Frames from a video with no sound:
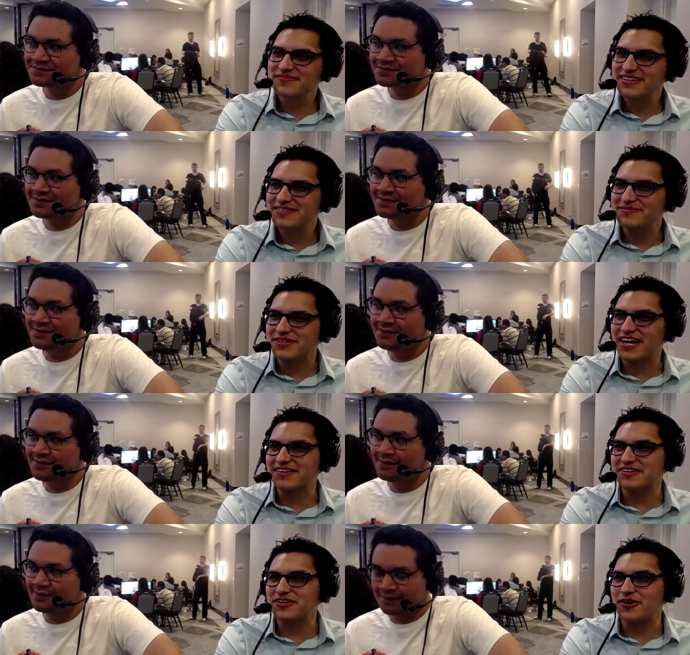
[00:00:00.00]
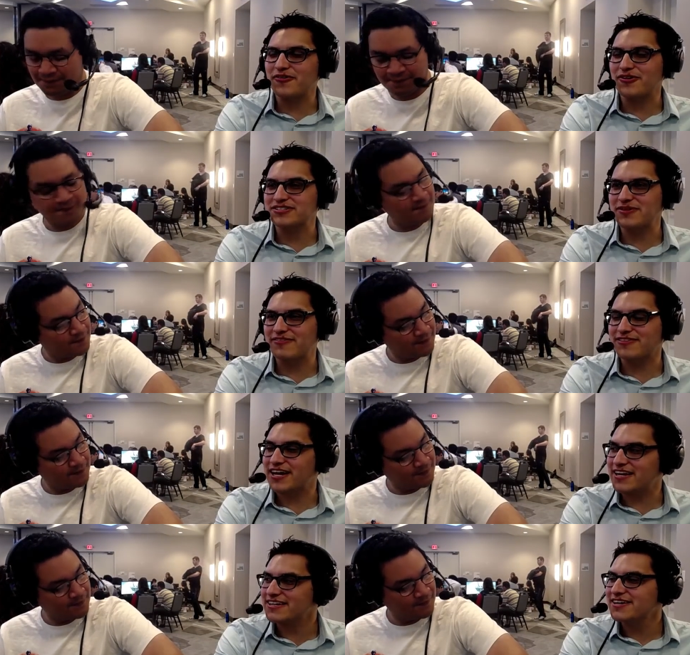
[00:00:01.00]
Speaker 1: yeah, you know, of course, we have Light,
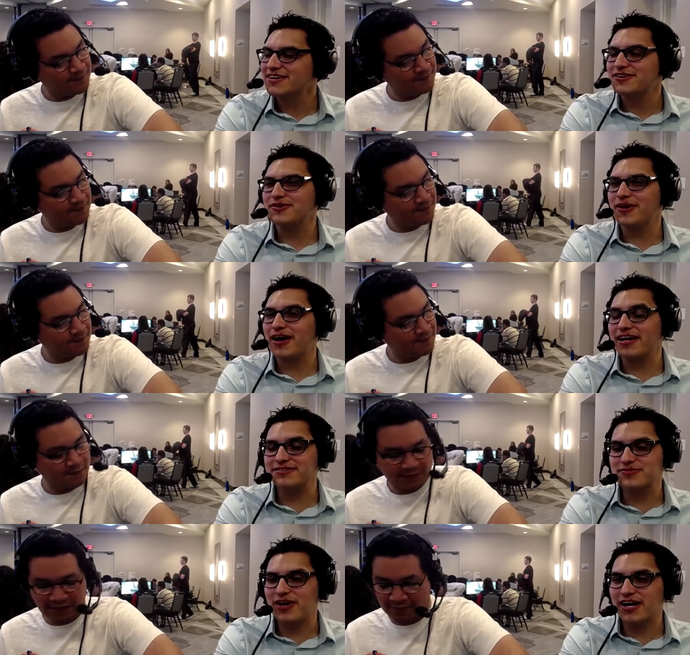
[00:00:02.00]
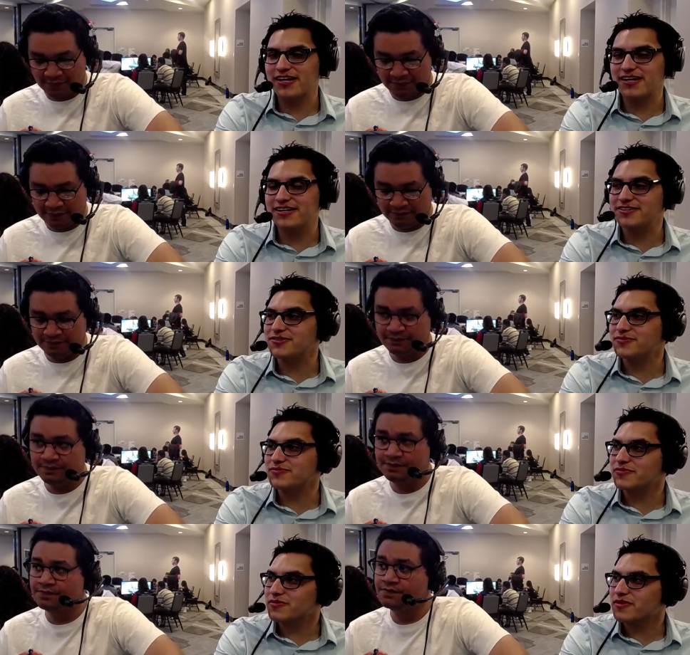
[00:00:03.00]
who is rocking, you know,
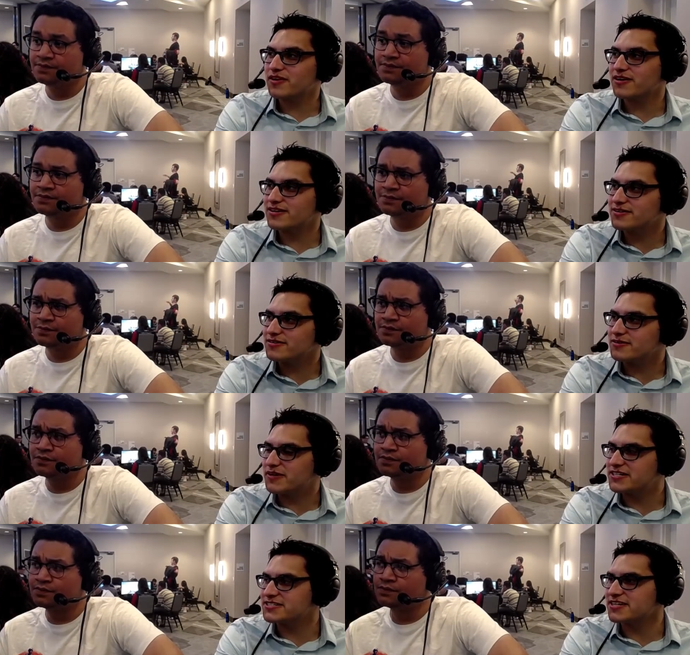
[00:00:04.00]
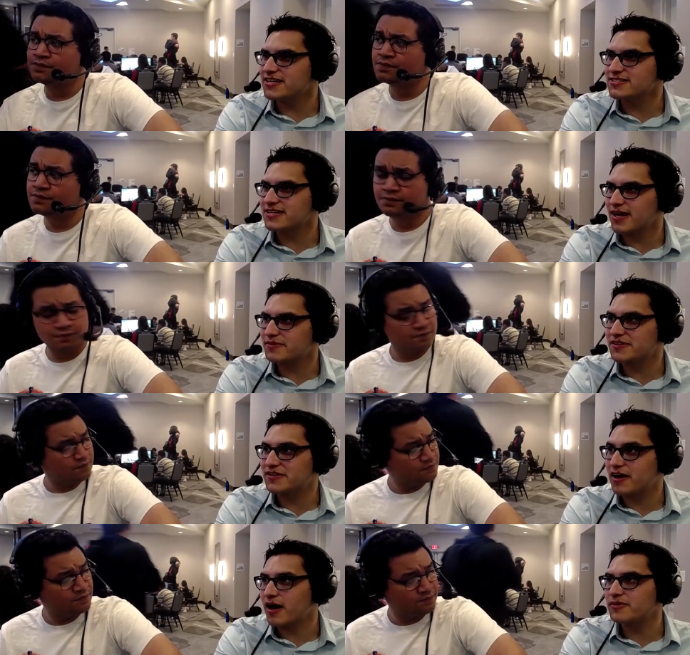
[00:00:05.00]
the the Peach Daisy
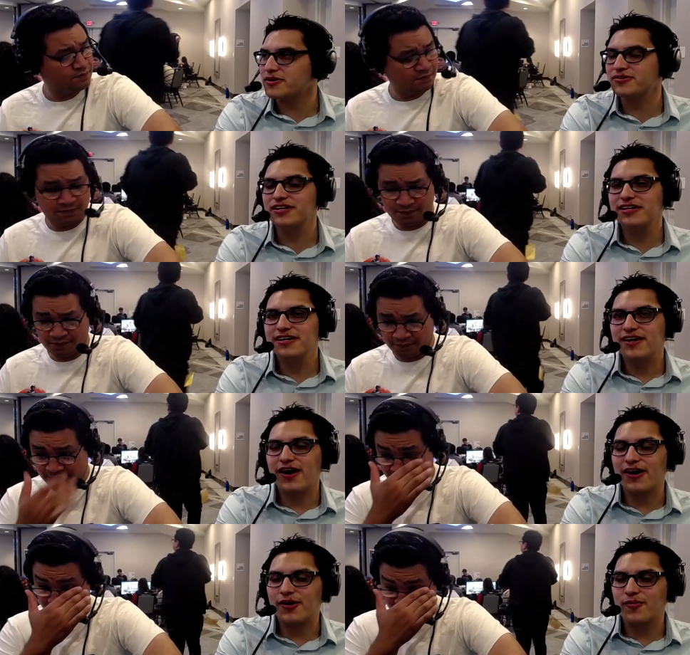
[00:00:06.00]
combo. Um,